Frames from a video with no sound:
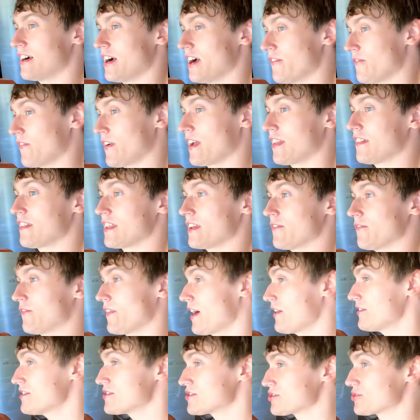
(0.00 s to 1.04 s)
I finally
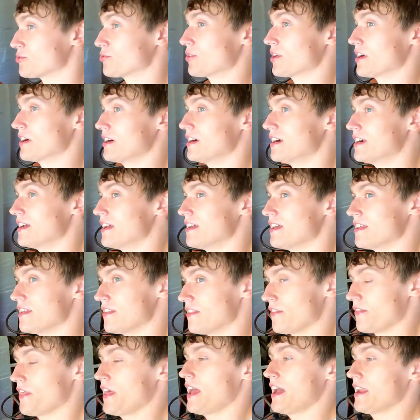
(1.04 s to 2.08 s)
found a store
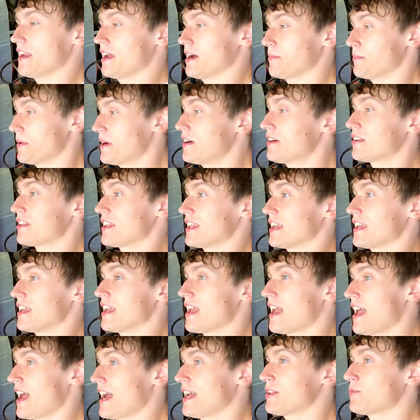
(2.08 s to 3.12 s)
that apparently
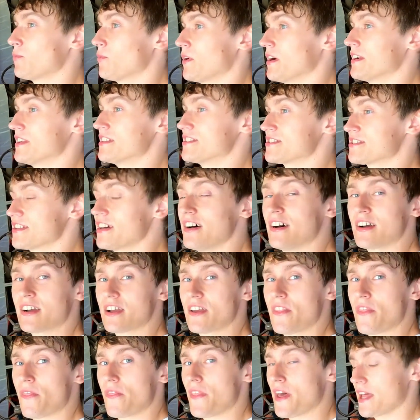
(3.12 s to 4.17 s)
had one in stock
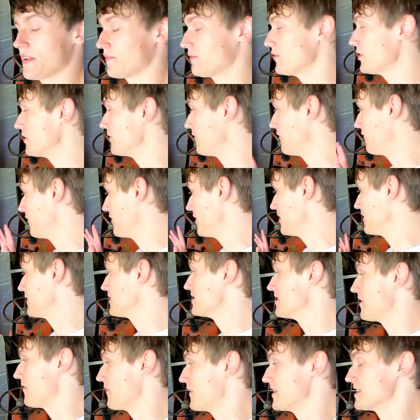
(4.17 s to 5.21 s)
that would fit
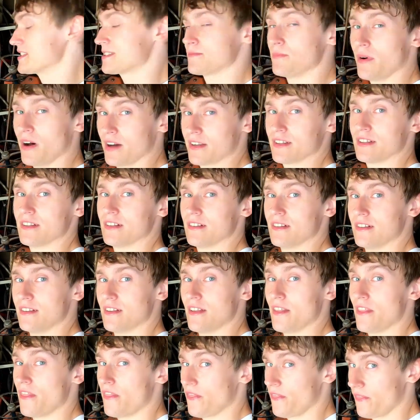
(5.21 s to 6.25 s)
this model.
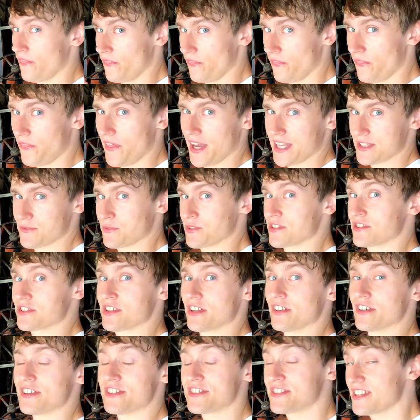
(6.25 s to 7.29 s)
That's what the
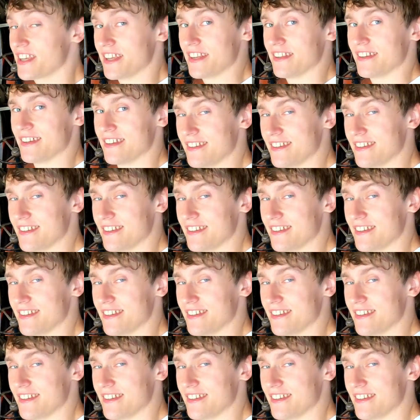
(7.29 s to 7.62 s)
seller said.